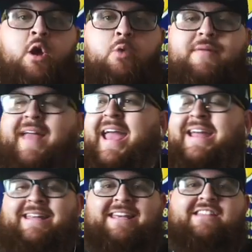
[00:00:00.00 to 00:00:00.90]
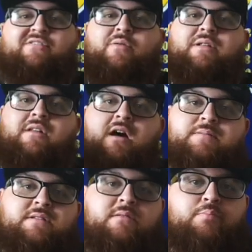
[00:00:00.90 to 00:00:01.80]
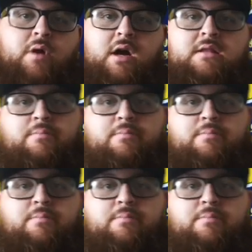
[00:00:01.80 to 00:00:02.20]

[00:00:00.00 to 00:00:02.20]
With AD throwing lobs to LeBron,